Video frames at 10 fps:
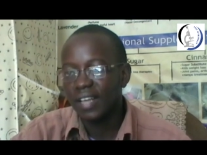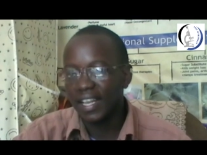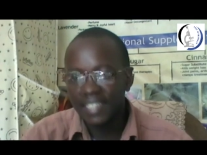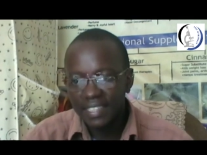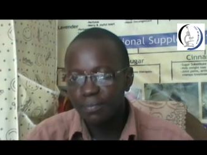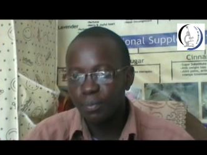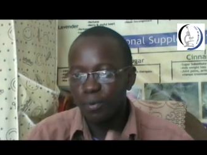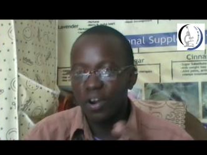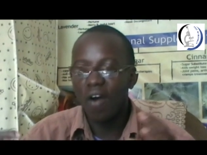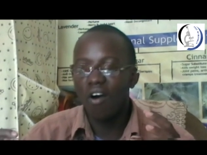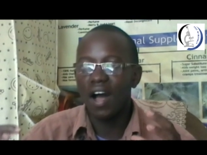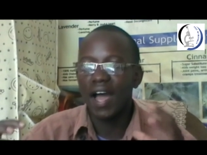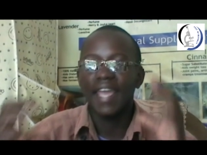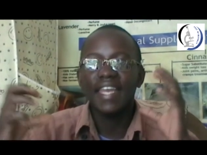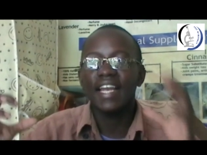At least people now
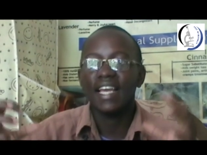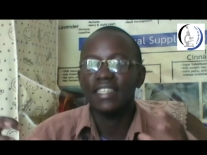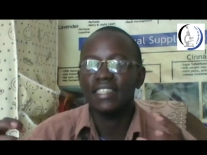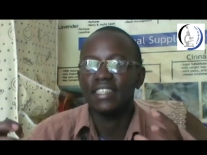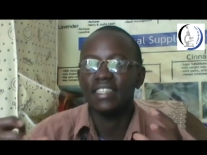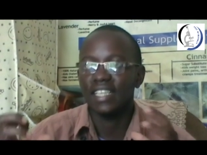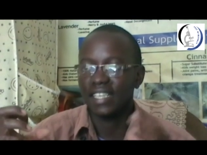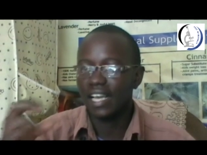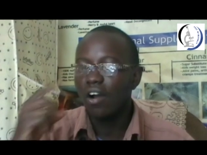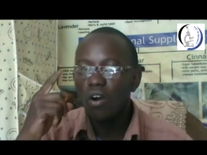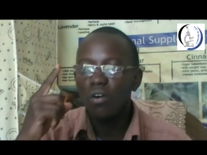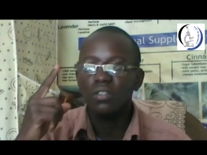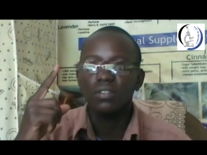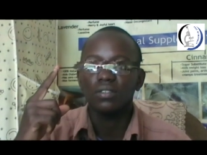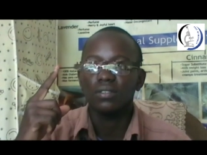are enlightened. Like, oh,
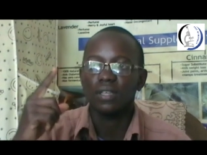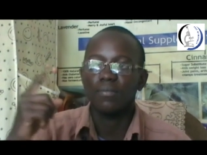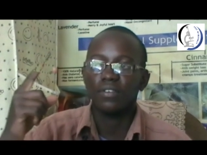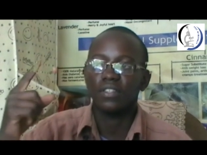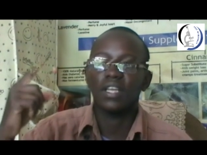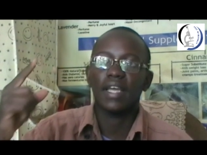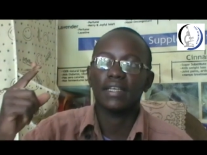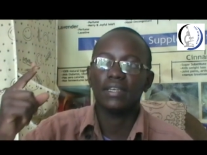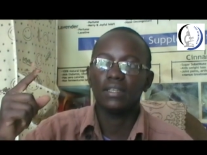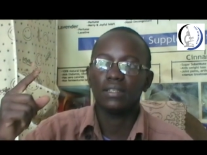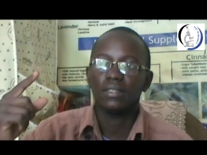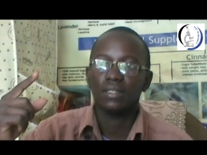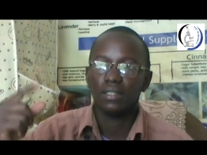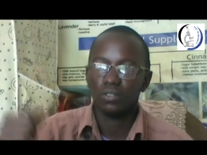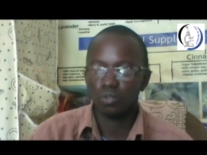some things like this.
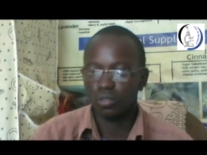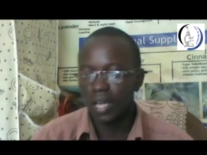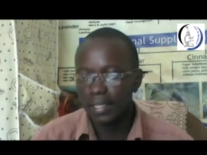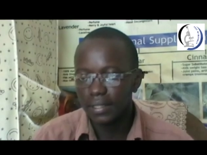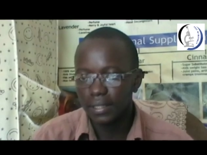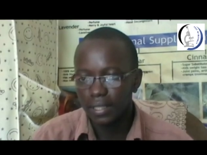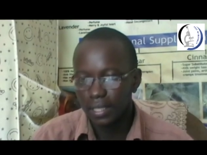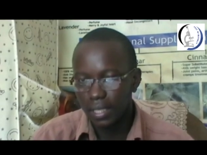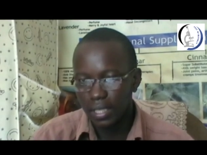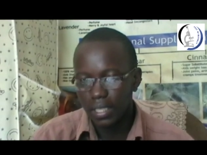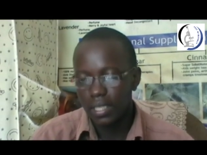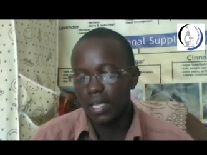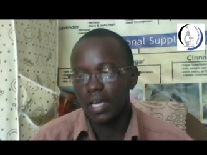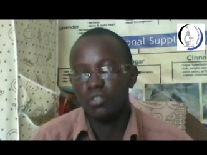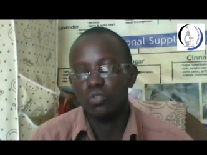So that
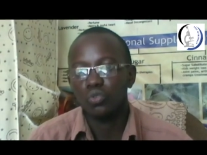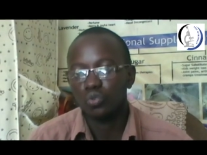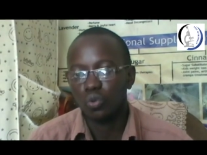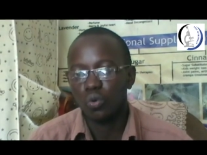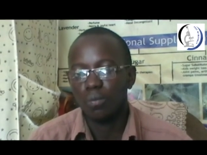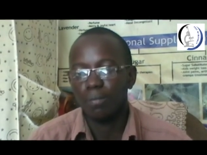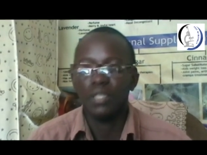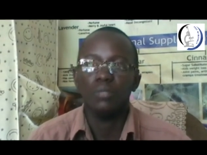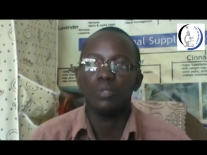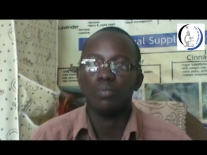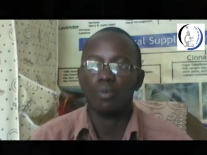has also made me